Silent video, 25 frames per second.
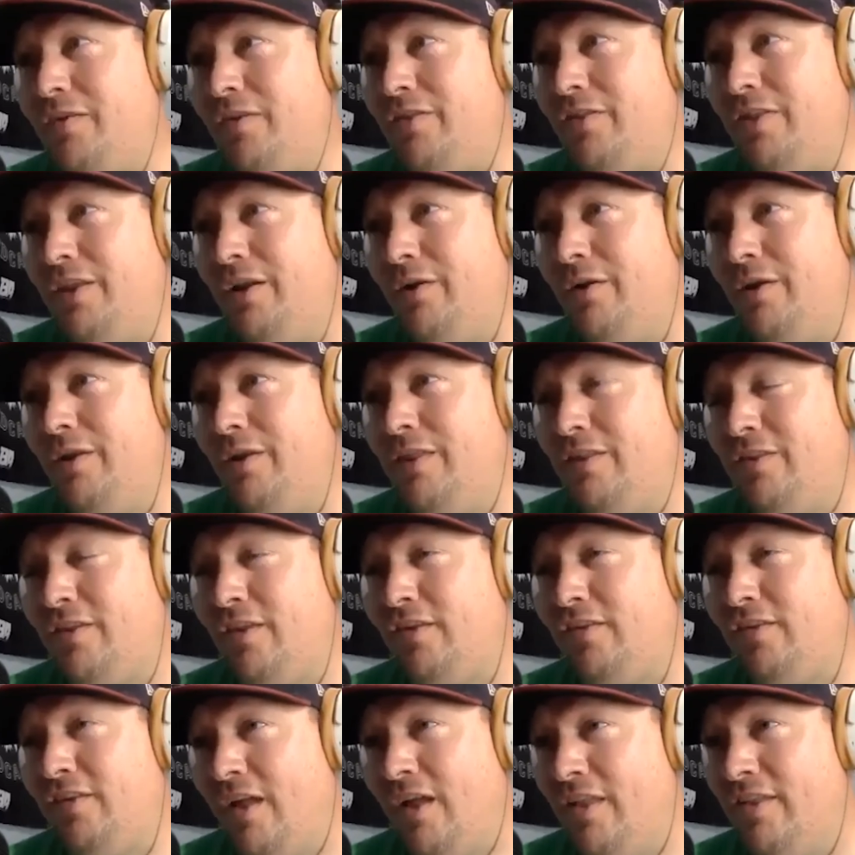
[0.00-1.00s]
a theory that the
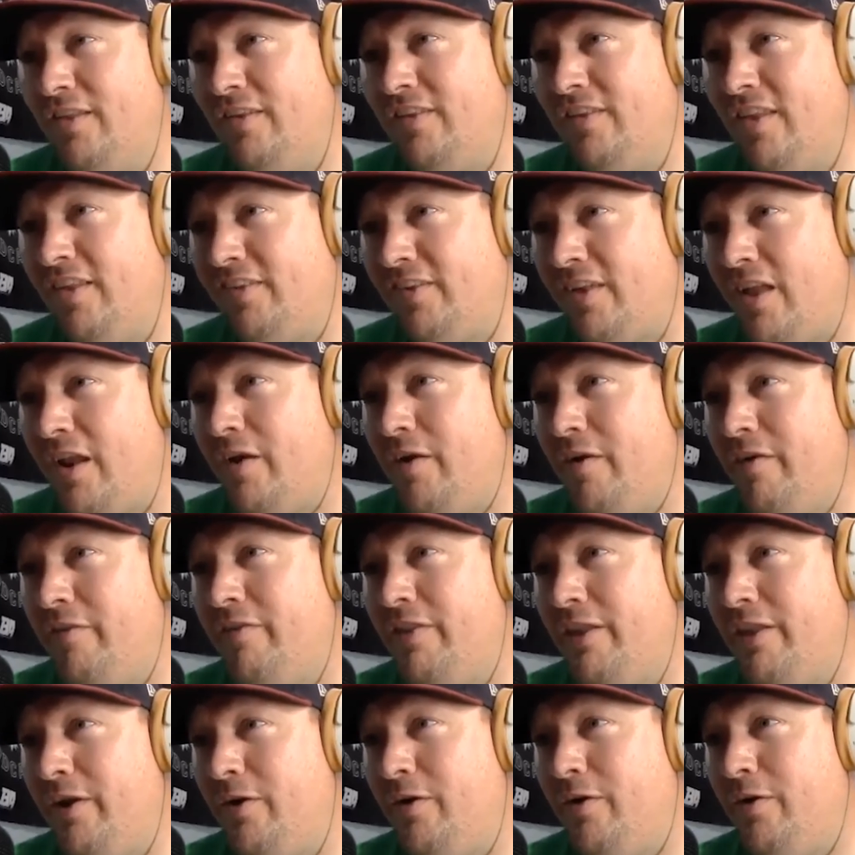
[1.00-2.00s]
sun's the center of
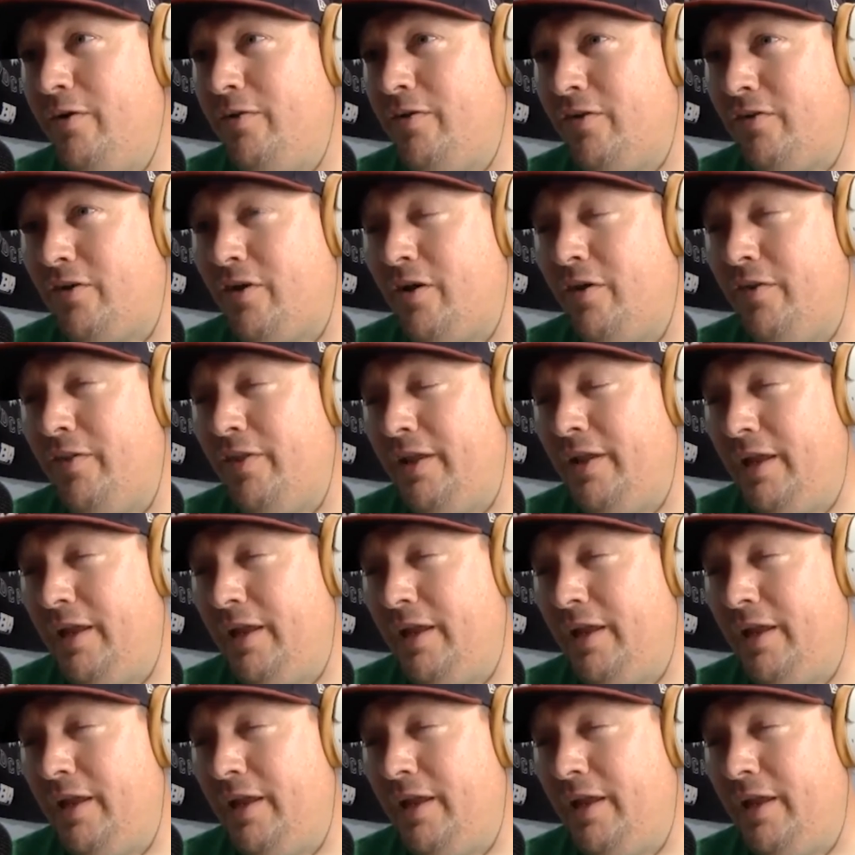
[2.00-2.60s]
the earth. It's called the